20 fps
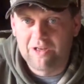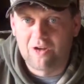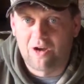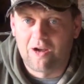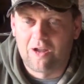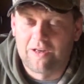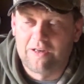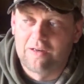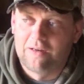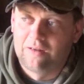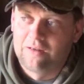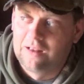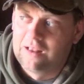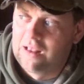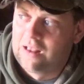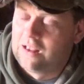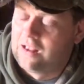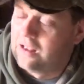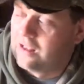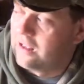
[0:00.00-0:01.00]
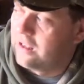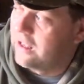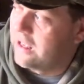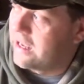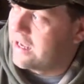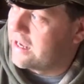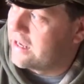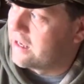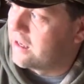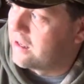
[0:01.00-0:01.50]
on
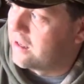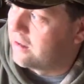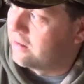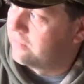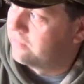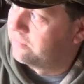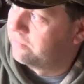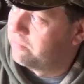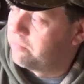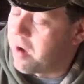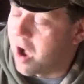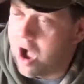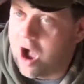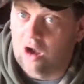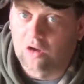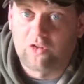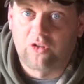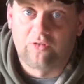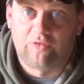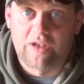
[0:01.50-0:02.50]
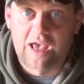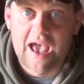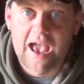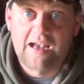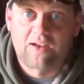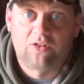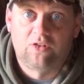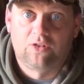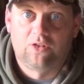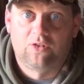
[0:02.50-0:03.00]
a box of
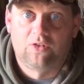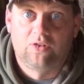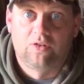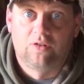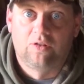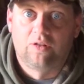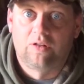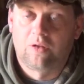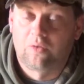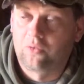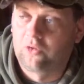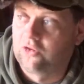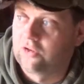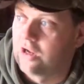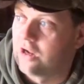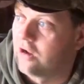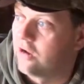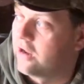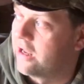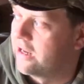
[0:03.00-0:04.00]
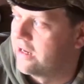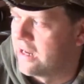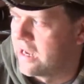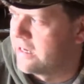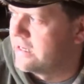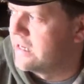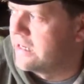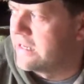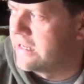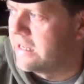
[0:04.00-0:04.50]
axes that was there, and I
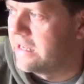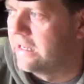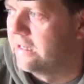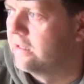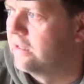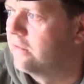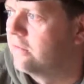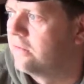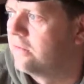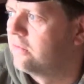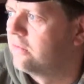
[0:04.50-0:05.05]
didn't get it.